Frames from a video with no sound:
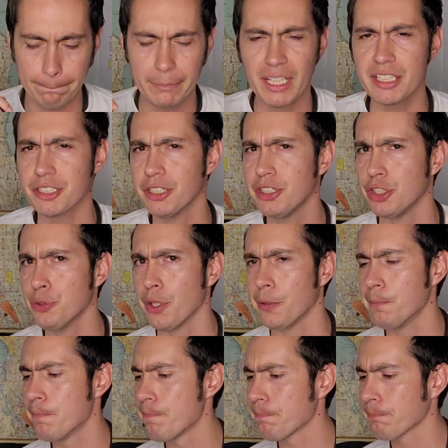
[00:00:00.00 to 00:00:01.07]
It's good too
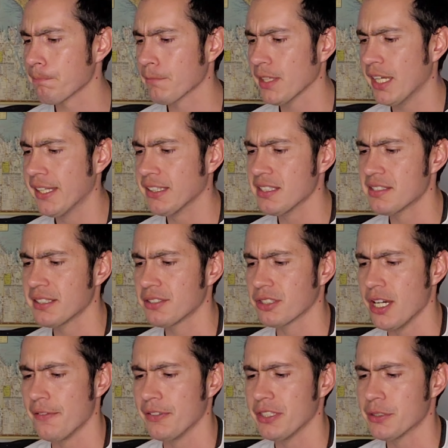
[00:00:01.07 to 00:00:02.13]
though. I like the six
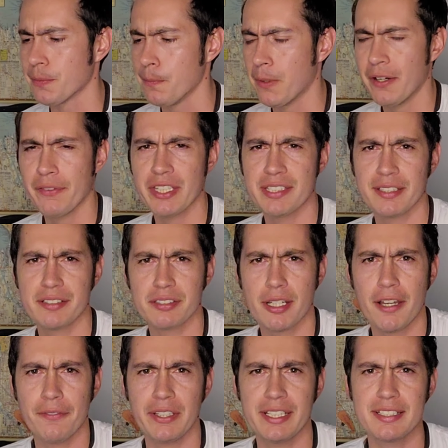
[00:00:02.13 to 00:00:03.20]
coffees. Whatever the six
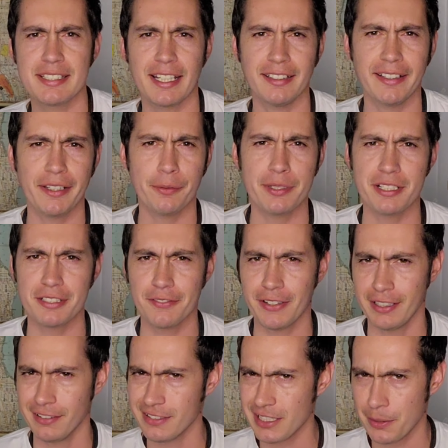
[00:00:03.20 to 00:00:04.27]
coffee is, I like, which is
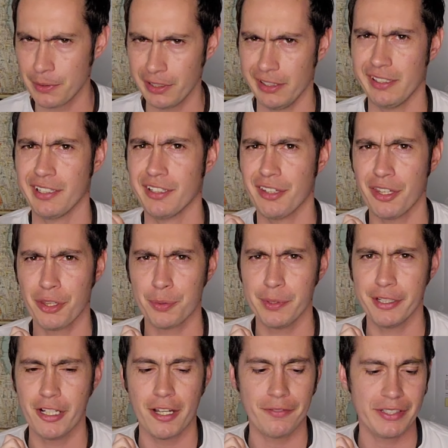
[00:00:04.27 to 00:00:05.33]
funny because I really liked the three
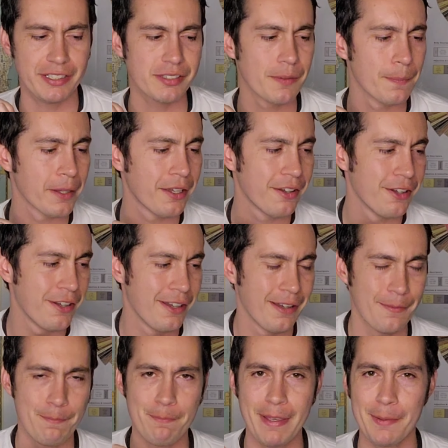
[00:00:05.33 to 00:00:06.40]
coffees.
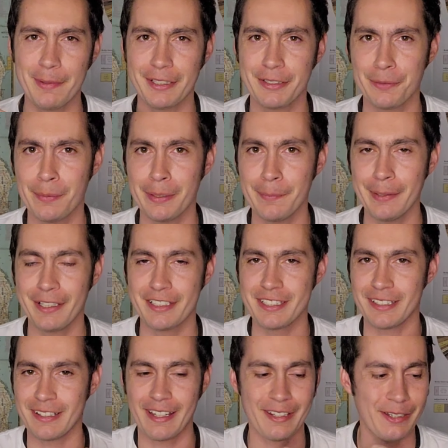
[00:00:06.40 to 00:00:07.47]
Maybe it could be
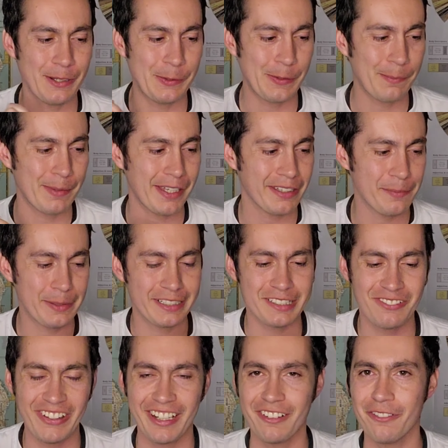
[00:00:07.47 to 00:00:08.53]
because I know I'm not the
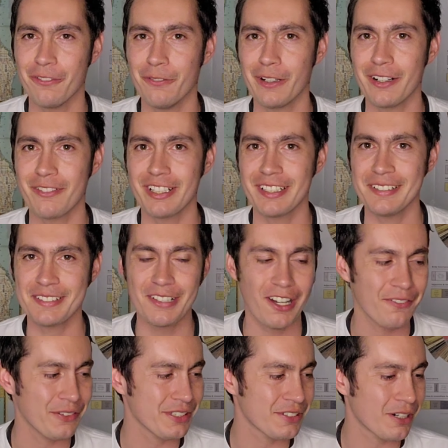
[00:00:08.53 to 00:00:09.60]
biggest fan of whatever these
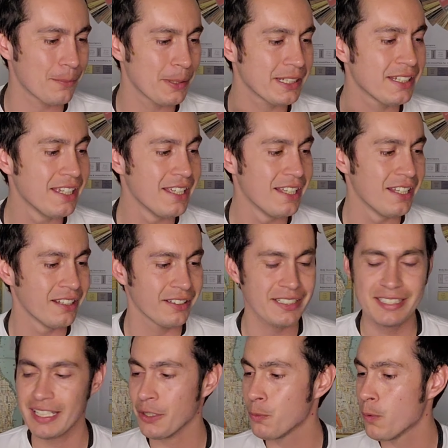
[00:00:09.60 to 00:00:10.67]
coffees are, but
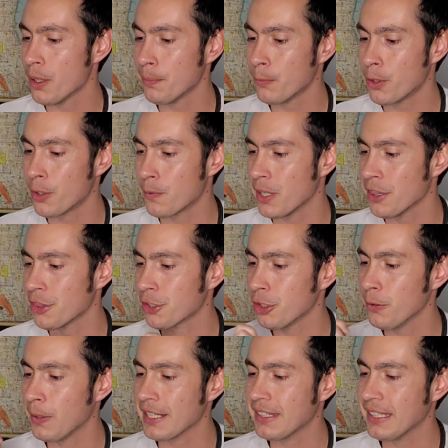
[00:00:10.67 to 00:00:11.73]
let's take one more run
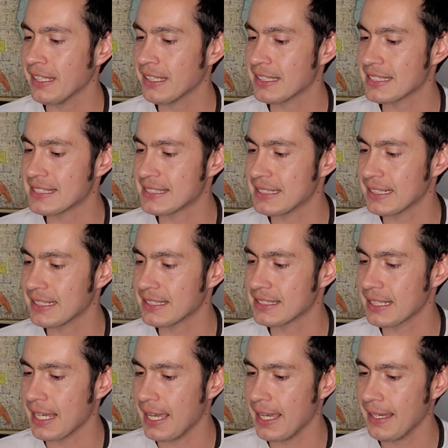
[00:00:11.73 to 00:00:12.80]
through. I think
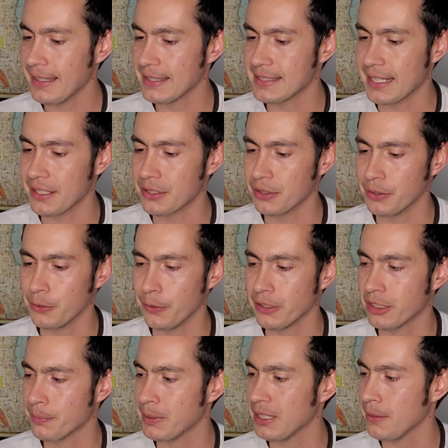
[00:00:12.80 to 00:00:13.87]
6A is actually going
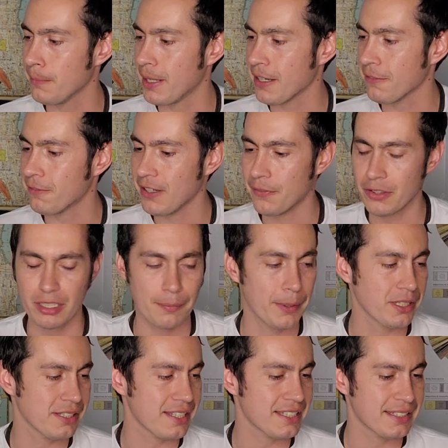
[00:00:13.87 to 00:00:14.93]
to be my favorite
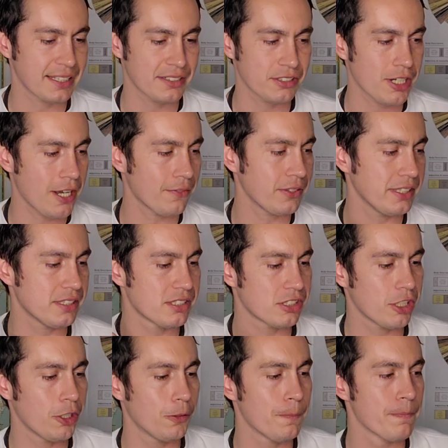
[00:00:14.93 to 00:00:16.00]
among the six coffees.
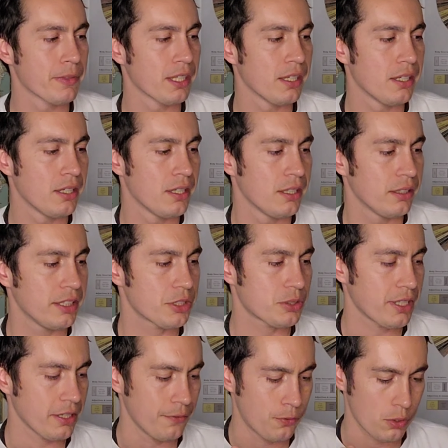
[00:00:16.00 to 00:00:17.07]
So let's
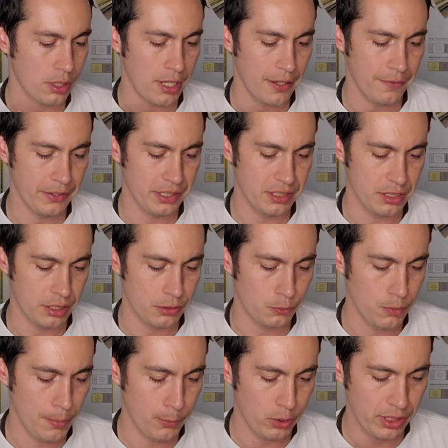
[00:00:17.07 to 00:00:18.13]
try the four coffees just
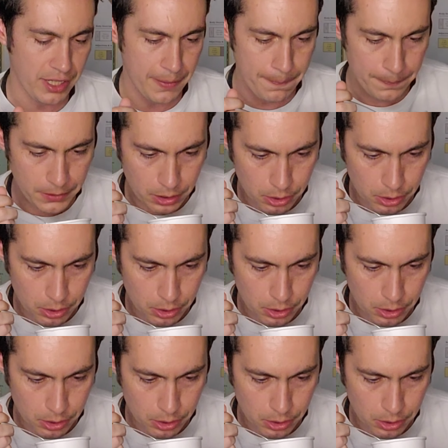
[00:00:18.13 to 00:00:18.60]
one more time.